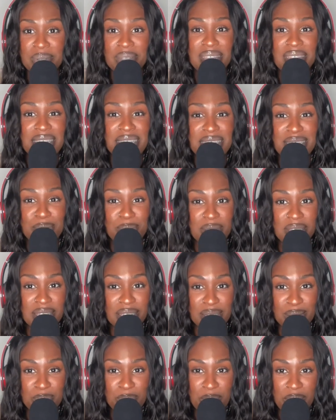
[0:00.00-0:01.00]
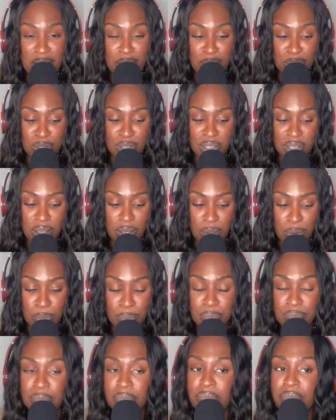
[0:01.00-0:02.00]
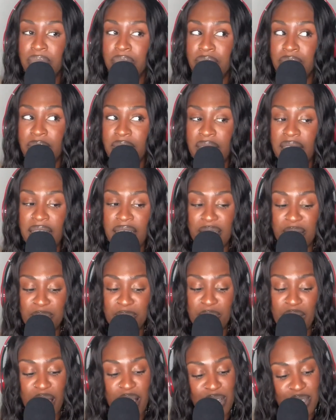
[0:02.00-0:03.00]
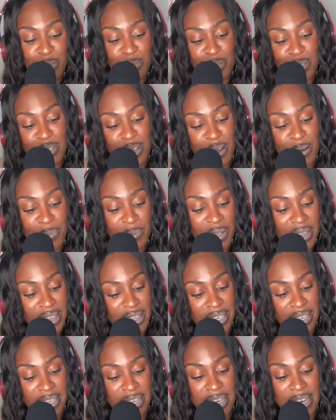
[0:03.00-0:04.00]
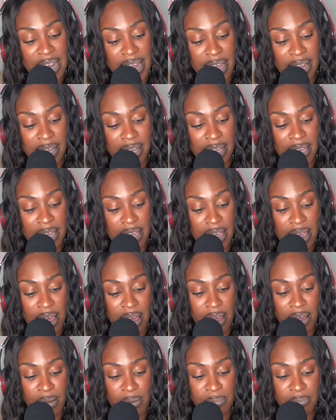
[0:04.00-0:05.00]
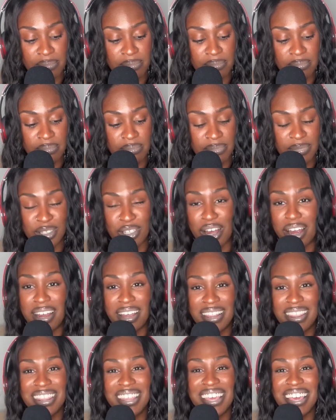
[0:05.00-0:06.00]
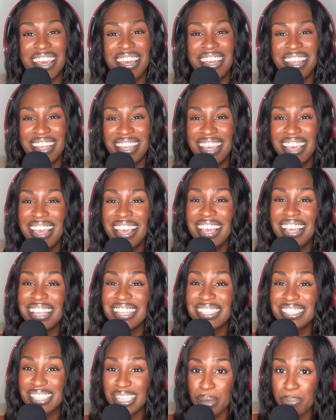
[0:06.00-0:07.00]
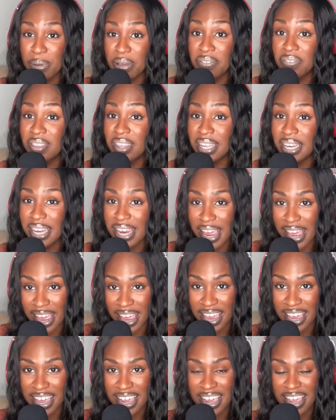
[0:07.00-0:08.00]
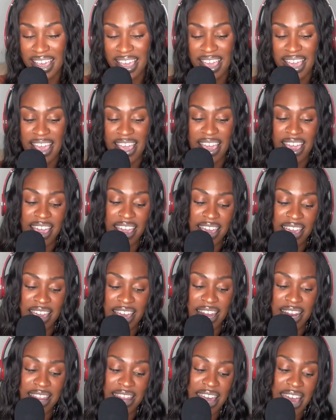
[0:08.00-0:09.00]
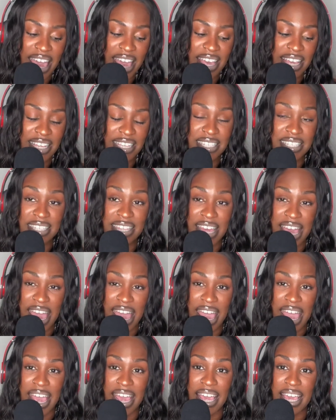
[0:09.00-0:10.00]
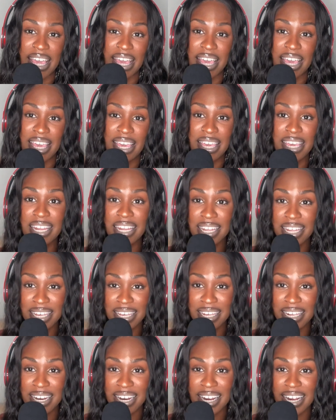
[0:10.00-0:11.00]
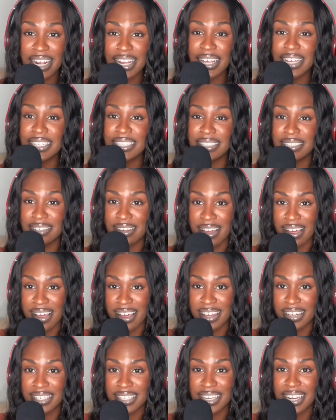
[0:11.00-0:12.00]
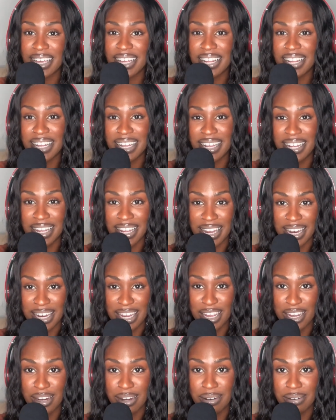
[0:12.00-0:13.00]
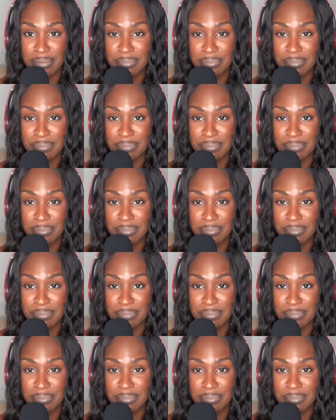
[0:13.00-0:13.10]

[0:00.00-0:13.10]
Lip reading: this week as well. So, yeah. So we'll start with the the tip of the day. And that is that healing is not linear.